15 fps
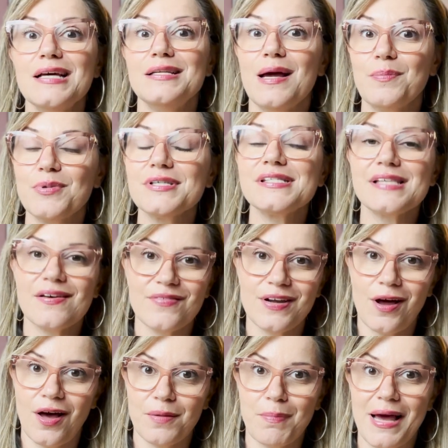Number 7
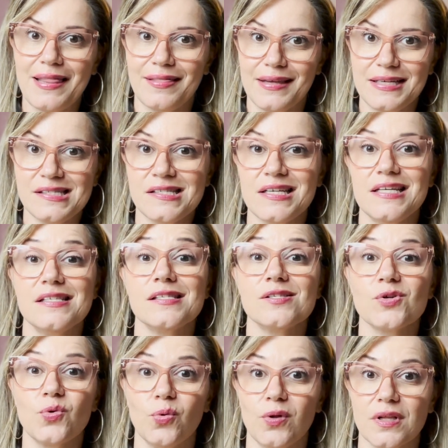on my list is
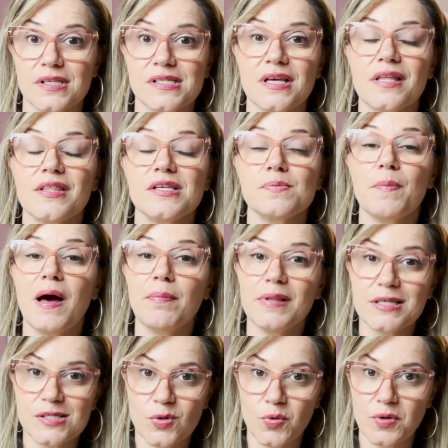schools. The public
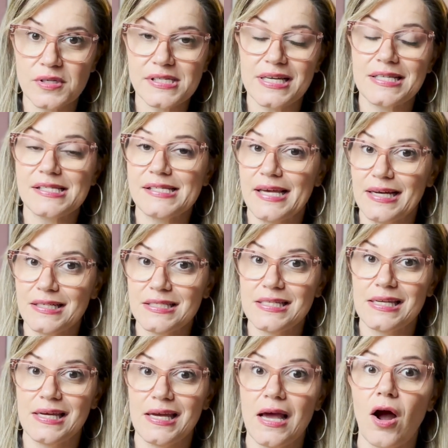schools in
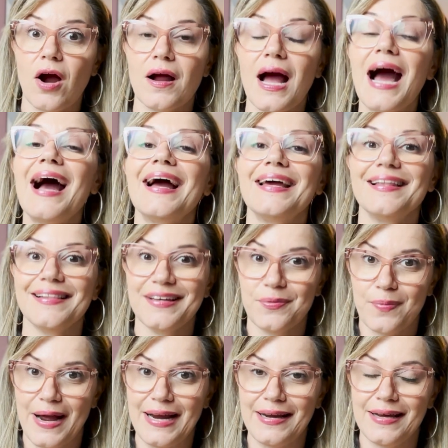Santee are highly
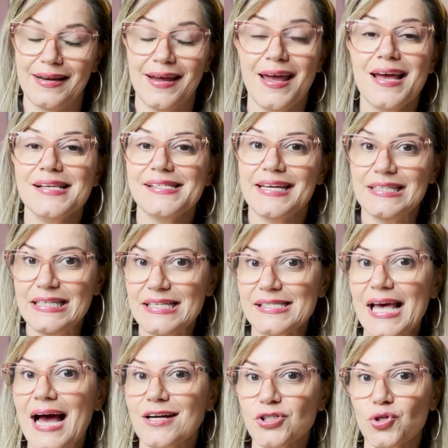rated. Santee
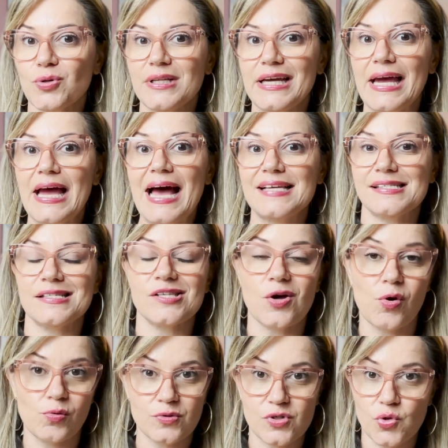actually has its
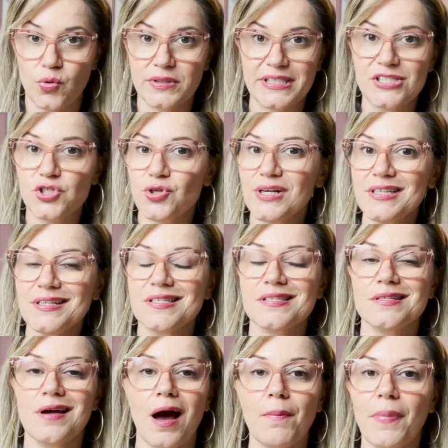own school district. It's
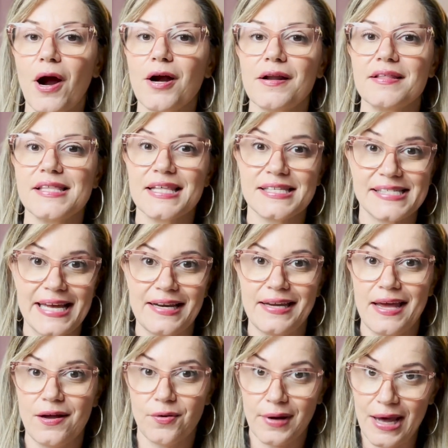not part of the San
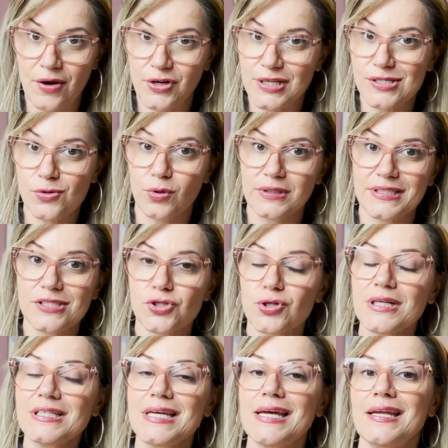Diego County School
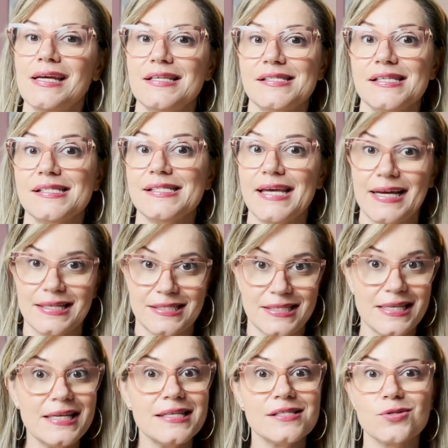District. It is the
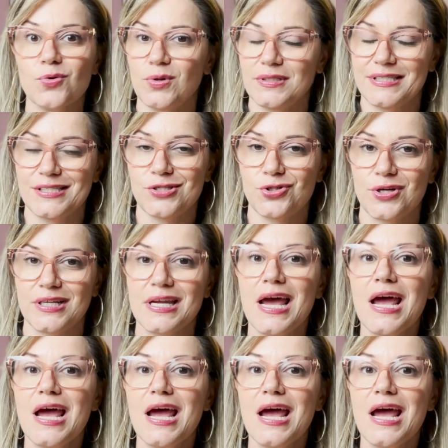Santee School District.